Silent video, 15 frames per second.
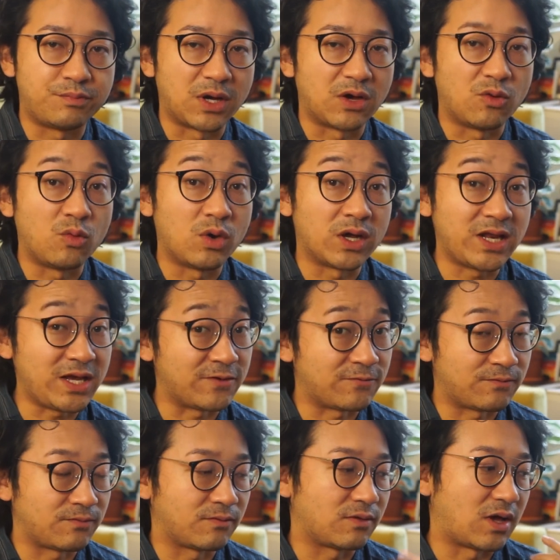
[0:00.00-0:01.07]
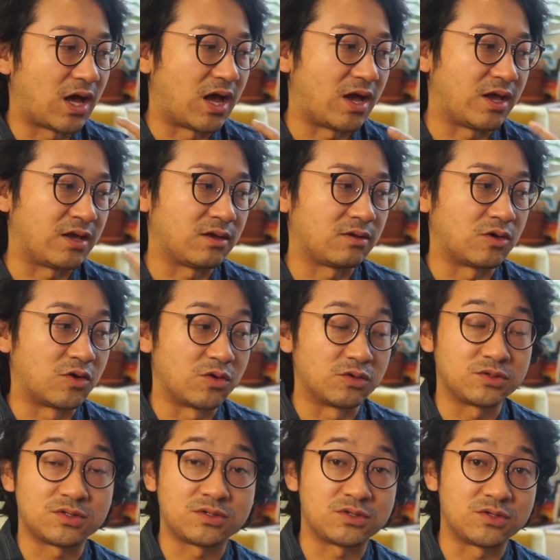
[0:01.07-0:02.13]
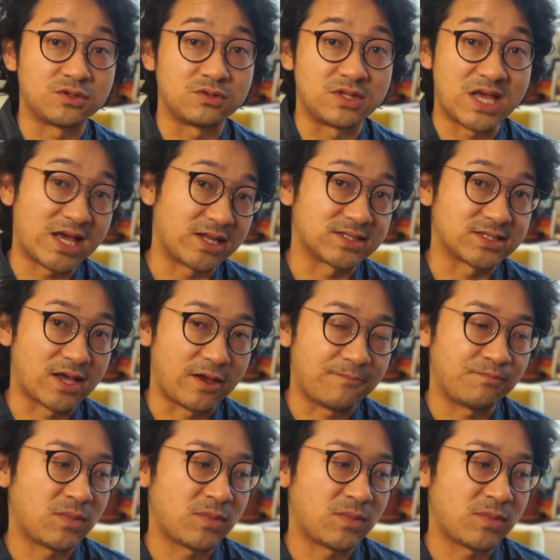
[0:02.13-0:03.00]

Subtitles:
But what if I go to the other side?